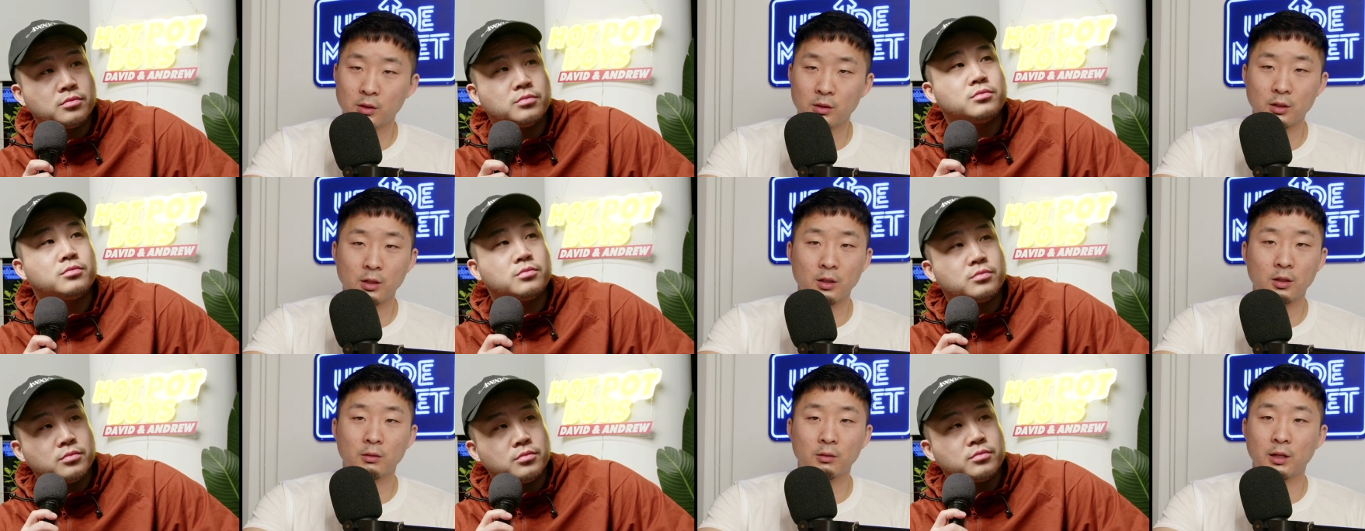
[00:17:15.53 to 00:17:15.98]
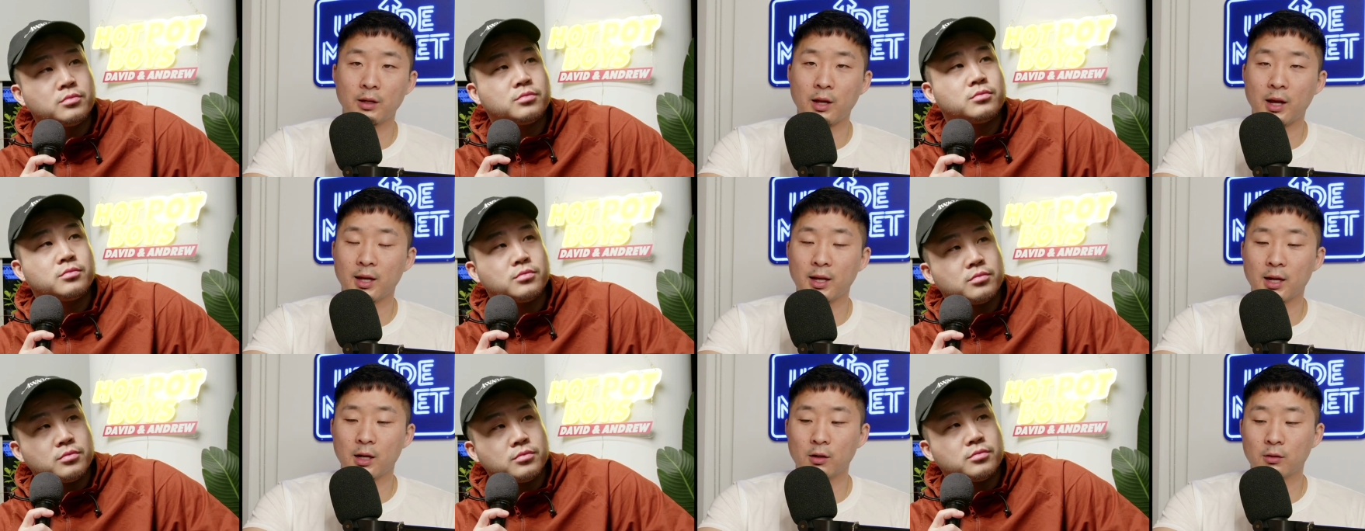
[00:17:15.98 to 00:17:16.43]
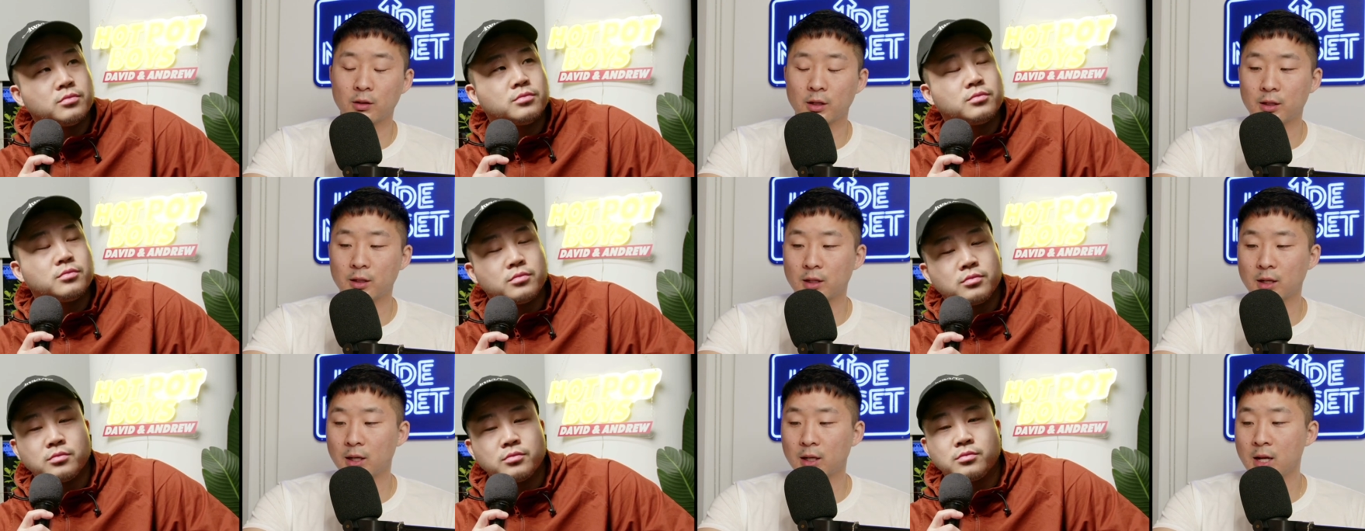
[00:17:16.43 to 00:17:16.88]
Speaker 1: You know, and hang out.
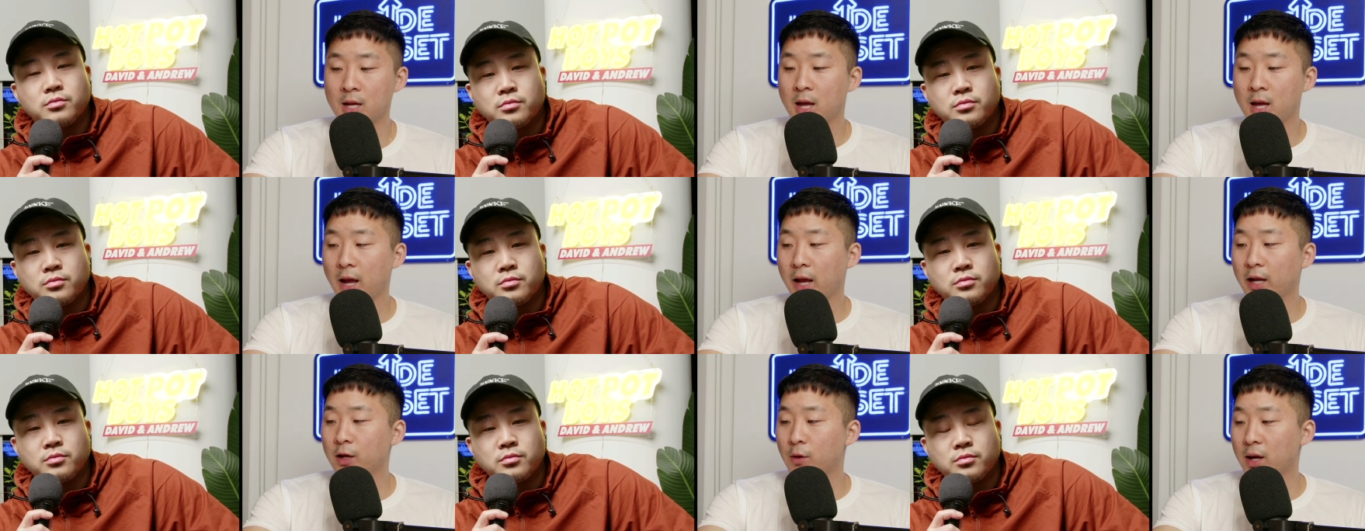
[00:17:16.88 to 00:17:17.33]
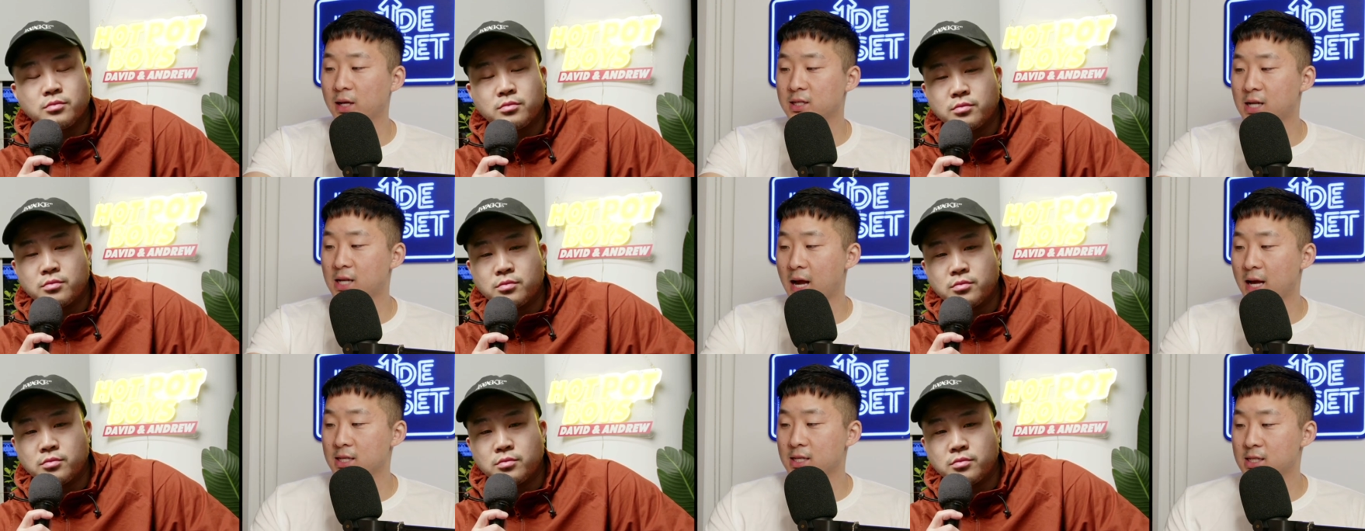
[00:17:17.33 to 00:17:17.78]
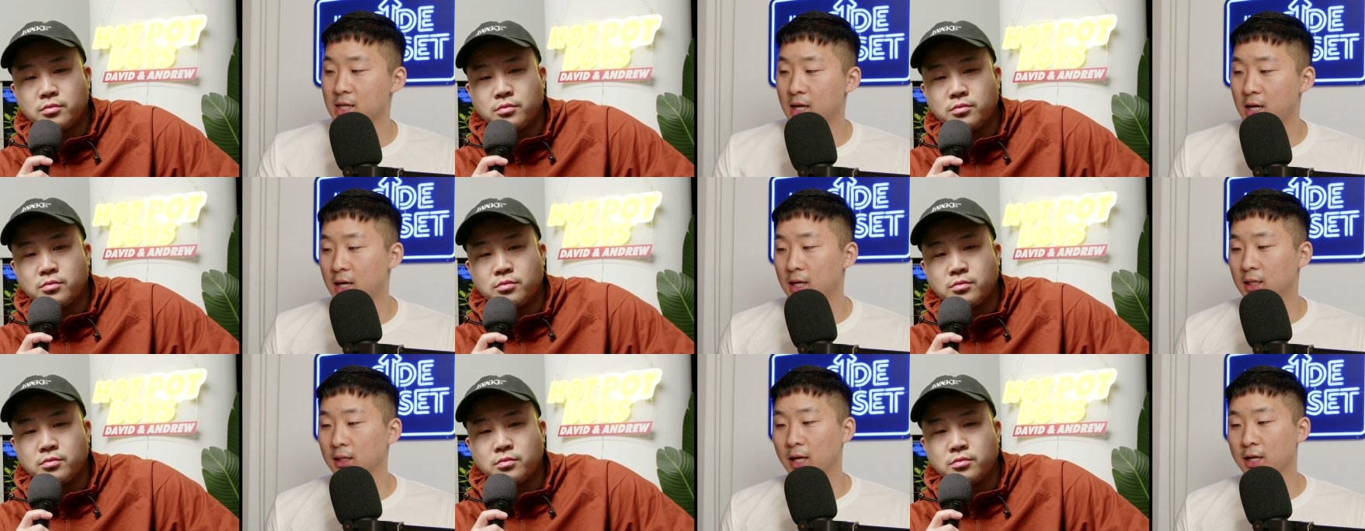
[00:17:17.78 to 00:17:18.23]
And uh, anyways, guys,
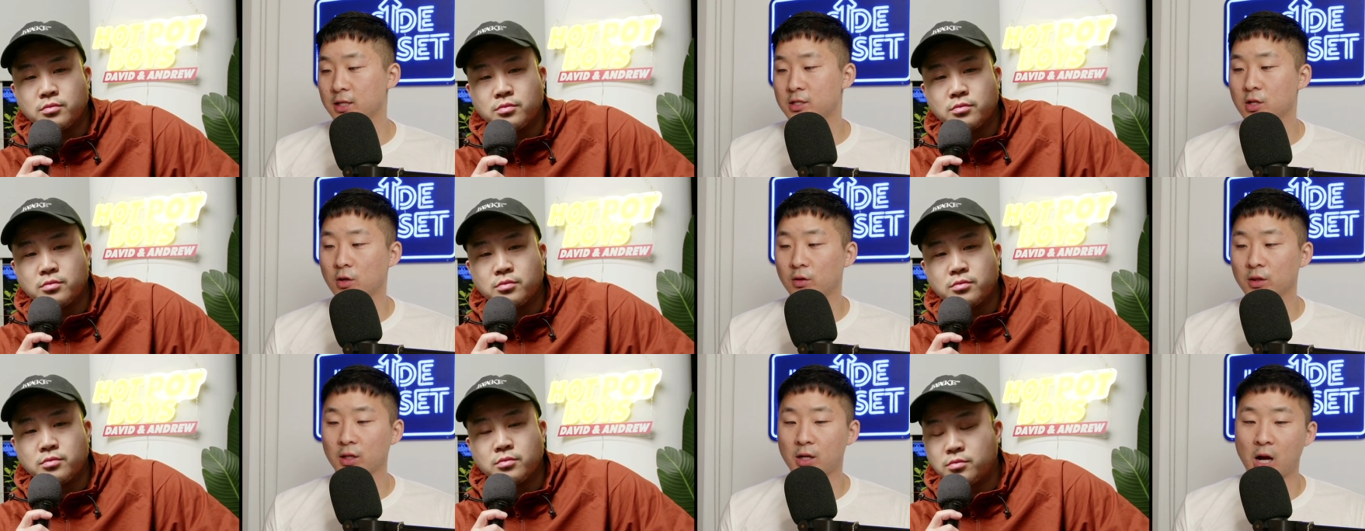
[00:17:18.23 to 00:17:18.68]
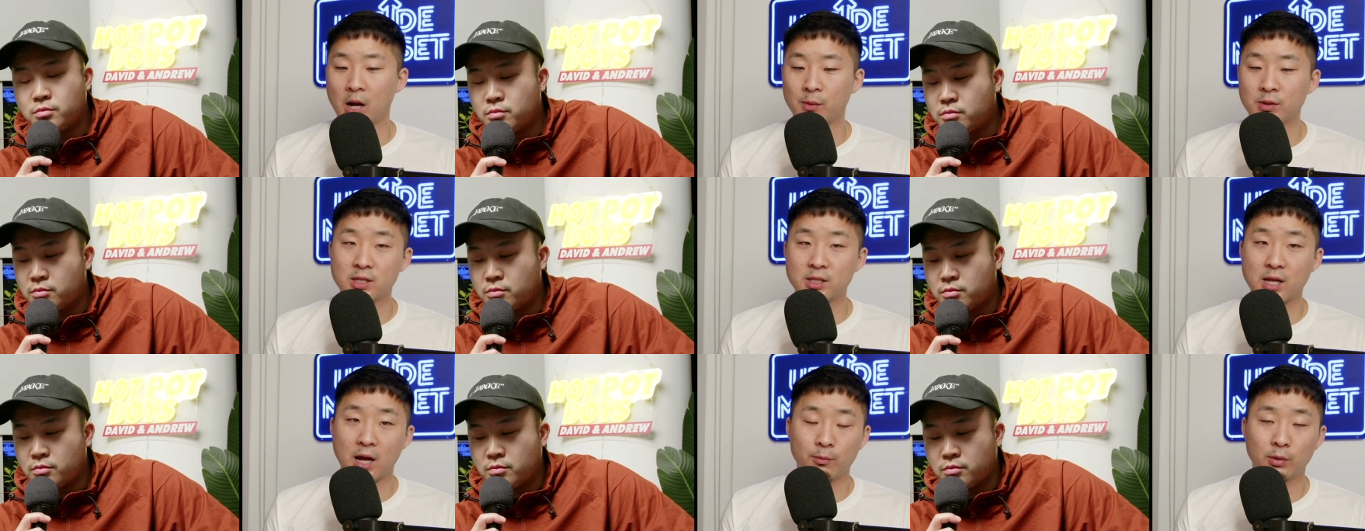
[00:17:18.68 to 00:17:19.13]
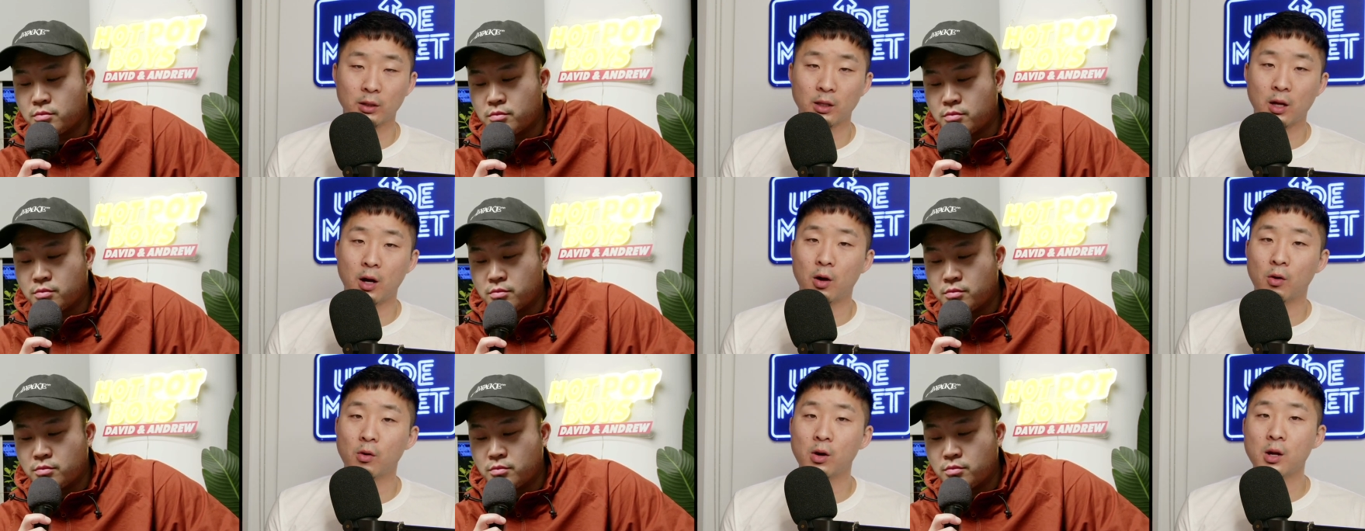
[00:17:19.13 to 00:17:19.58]
uh, let us know in the comments down
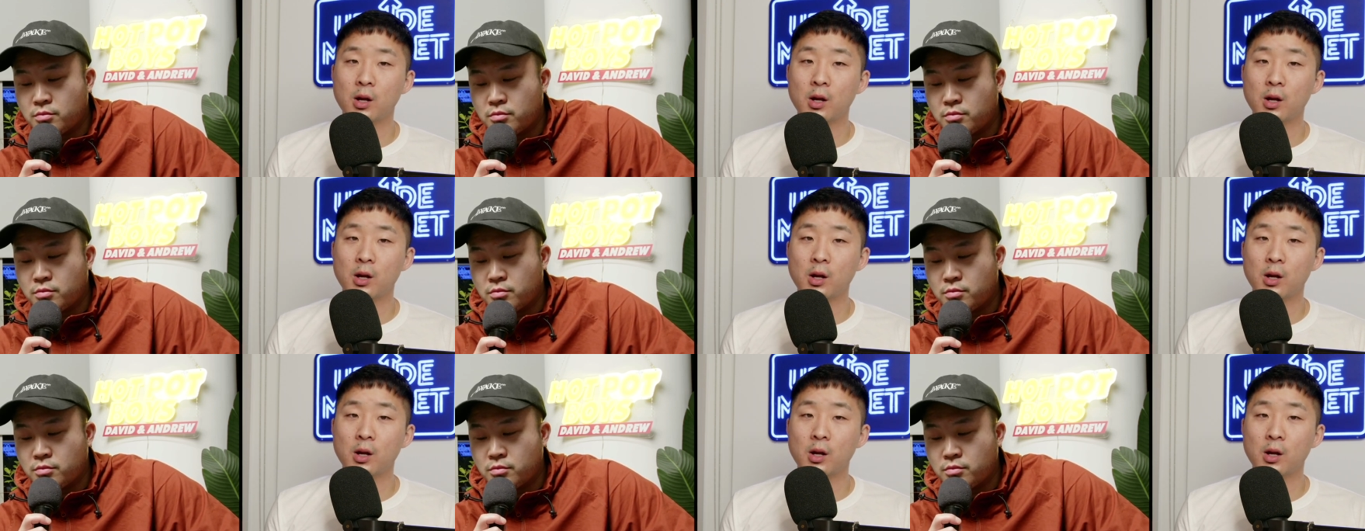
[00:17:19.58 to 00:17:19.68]
below.